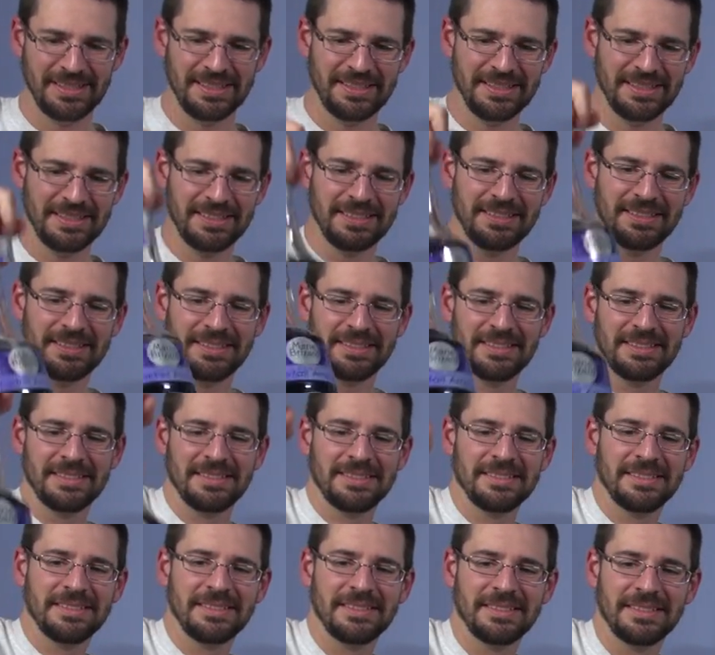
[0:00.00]

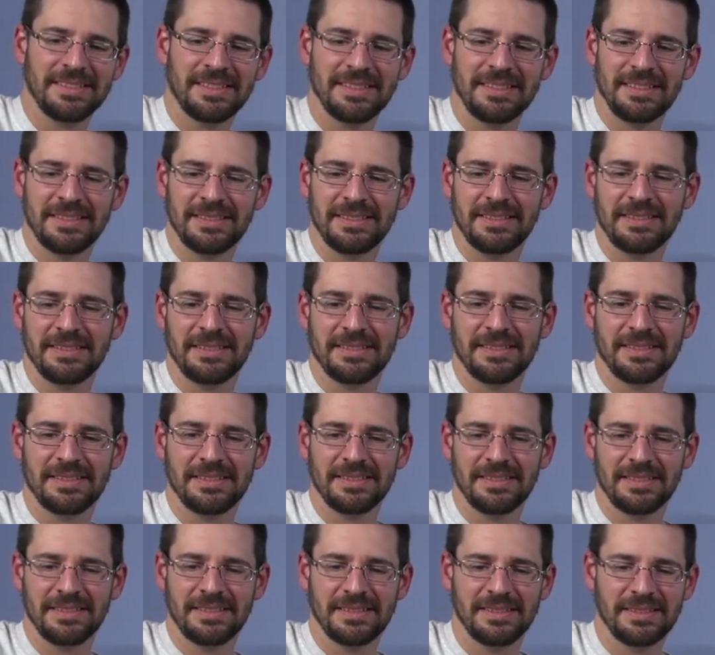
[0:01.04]

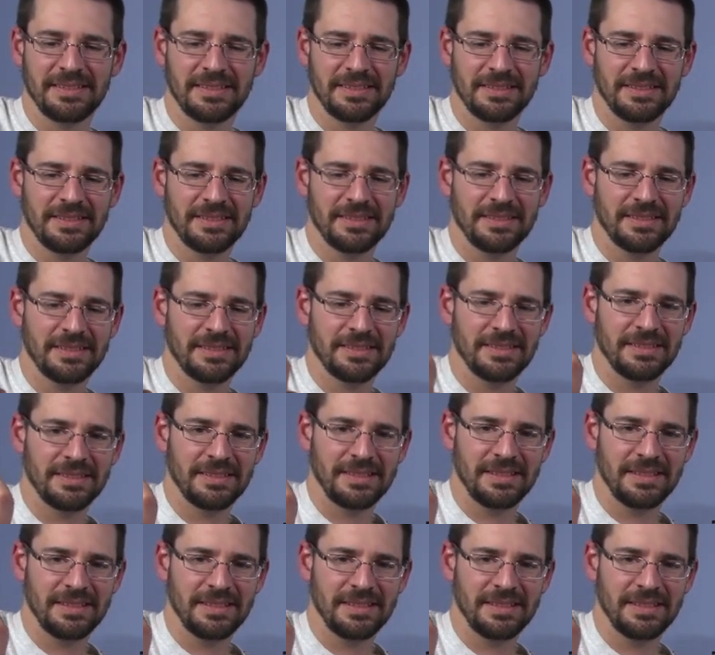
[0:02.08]
The person shown says nothing.